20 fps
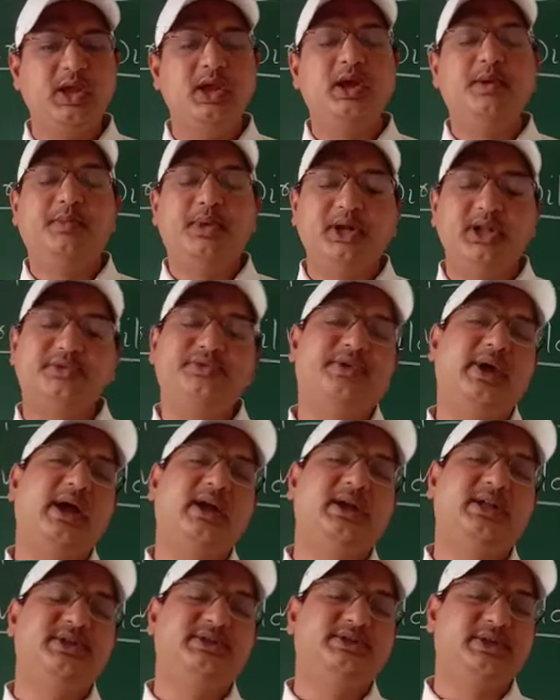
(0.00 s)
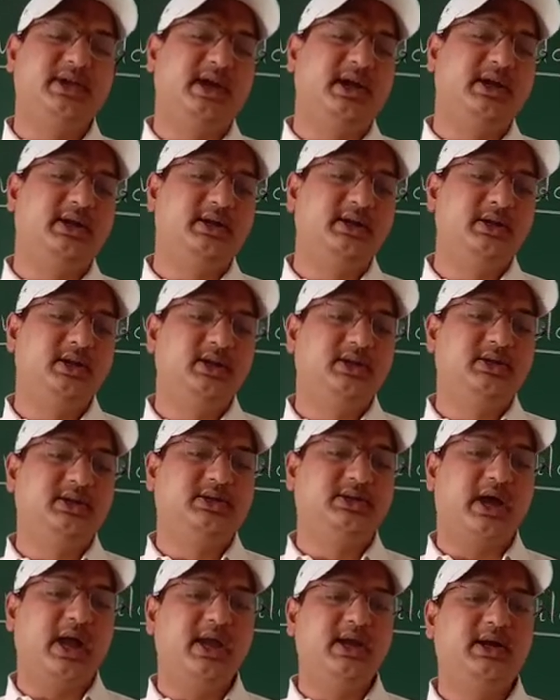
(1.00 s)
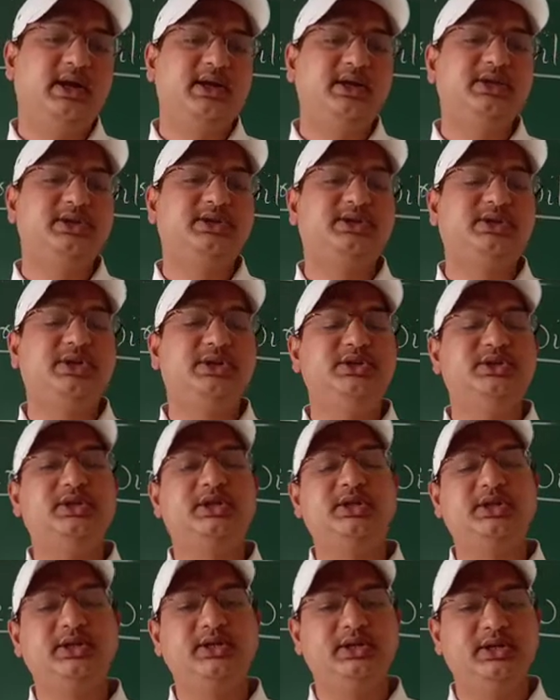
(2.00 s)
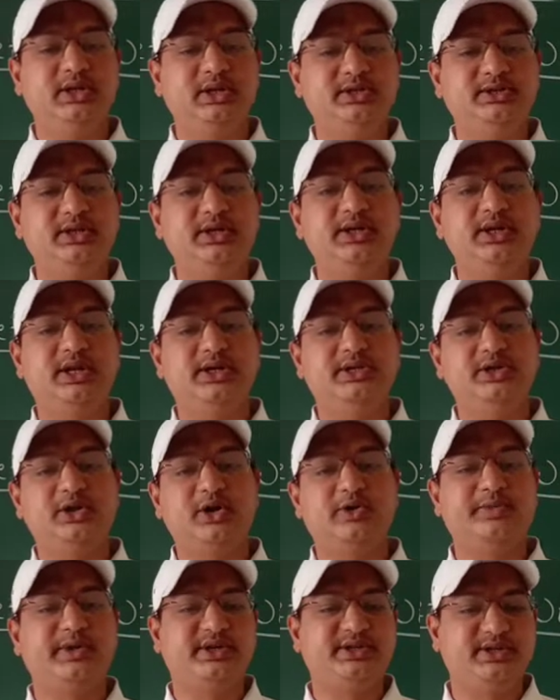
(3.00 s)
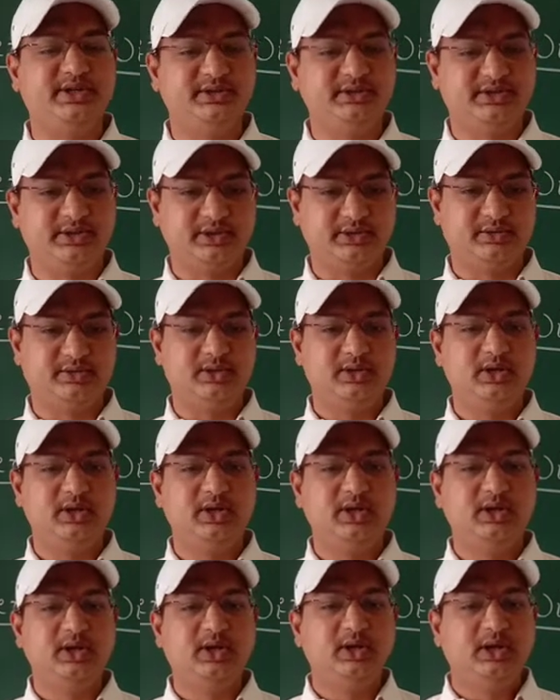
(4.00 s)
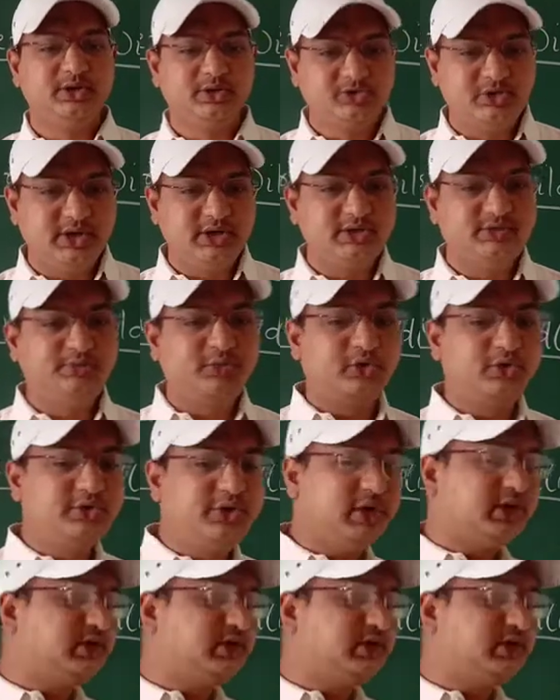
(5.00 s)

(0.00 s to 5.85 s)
But the fact is that a tiger is in danger of extinction. Students, Project